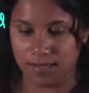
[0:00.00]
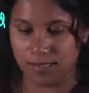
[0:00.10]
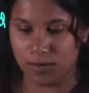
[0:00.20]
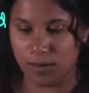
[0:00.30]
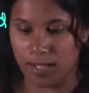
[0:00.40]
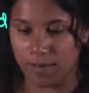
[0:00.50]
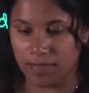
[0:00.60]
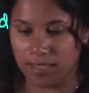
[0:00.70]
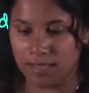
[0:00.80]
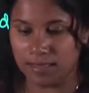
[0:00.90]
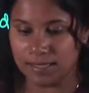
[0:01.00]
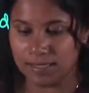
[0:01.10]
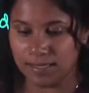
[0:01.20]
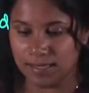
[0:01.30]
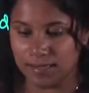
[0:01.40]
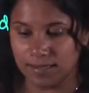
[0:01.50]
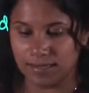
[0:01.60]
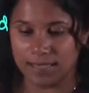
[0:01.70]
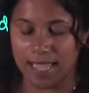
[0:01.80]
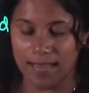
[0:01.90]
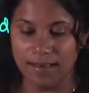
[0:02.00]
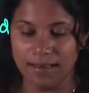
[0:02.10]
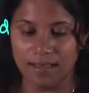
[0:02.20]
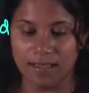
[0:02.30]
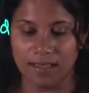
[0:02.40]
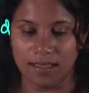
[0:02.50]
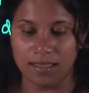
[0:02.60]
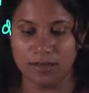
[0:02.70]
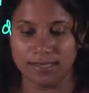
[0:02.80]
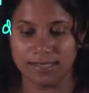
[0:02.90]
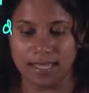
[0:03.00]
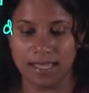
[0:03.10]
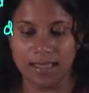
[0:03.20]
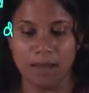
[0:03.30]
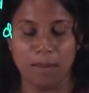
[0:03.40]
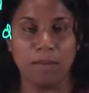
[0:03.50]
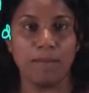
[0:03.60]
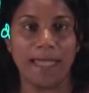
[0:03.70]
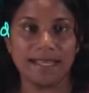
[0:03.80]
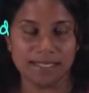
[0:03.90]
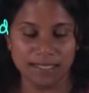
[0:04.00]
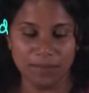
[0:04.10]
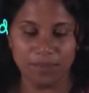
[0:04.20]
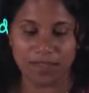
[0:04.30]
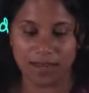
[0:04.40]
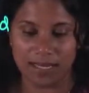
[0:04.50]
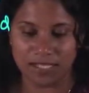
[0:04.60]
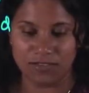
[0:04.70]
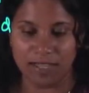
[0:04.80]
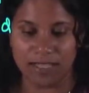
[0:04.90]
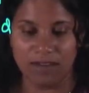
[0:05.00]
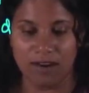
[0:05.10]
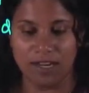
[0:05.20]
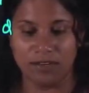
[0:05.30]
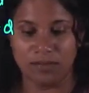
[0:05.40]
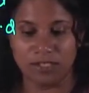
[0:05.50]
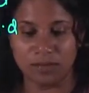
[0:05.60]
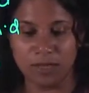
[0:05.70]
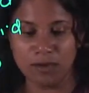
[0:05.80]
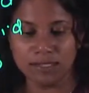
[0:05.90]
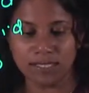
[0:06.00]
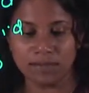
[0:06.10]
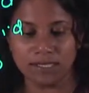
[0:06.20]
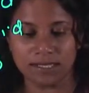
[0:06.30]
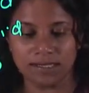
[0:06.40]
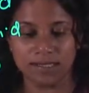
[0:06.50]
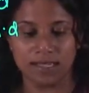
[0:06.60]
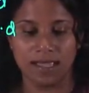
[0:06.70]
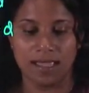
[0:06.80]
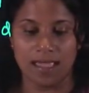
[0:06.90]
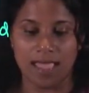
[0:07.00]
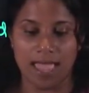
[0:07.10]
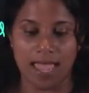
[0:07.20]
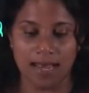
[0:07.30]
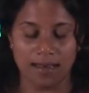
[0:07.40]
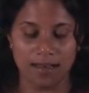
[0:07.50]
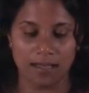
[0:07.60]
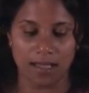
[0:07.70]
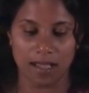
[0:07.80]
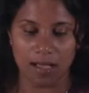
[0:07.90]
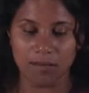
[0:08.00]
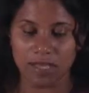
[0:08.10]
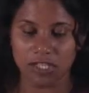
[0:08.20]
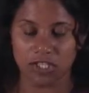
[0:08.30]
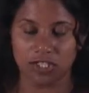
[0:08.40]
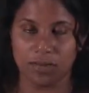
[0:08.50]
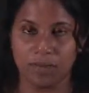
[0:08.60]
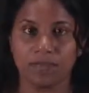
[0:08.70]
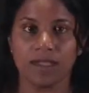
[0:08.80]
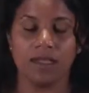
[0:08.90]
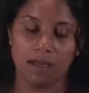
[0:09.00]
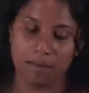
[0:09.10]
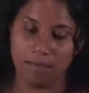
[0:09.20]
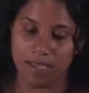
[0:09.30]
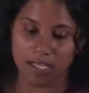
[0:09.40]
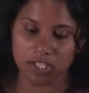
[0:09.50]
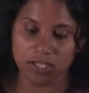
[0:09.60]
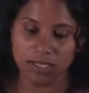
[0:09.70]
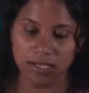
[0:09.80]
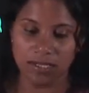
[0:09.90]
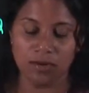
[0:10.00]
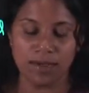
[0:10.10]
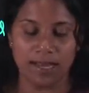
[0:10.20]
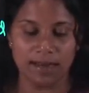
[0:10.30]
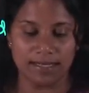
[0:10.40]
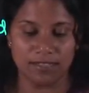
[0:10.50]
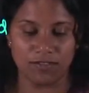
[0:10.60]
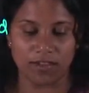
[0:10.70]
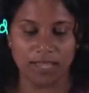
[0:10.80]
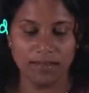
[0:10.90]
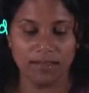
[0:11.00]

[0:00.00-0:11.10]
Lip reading: So in this slide, you'll see matter classify according to its pure substance and a mixture. Mixture, you can classify